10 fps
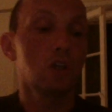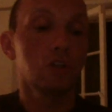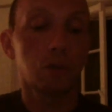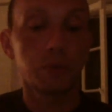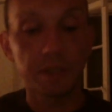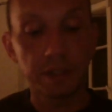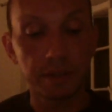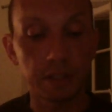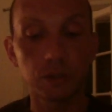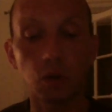So as these
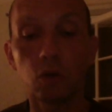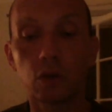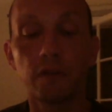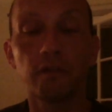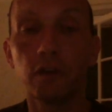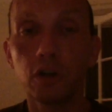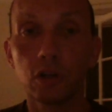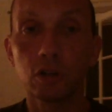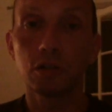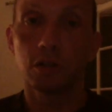things all
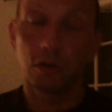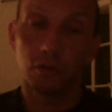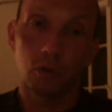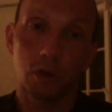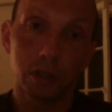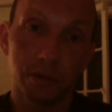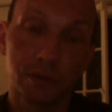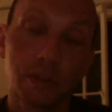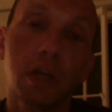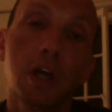converge for
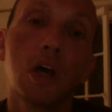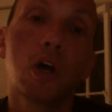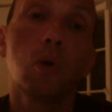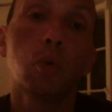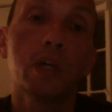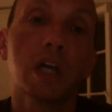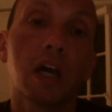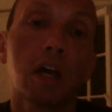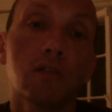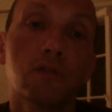us, we
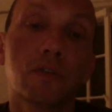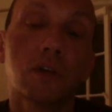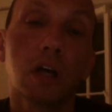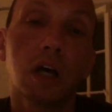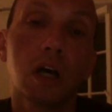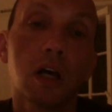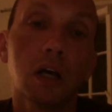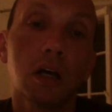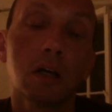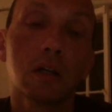have
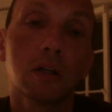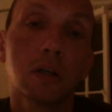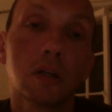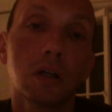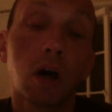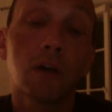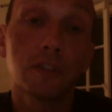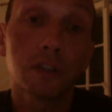obvious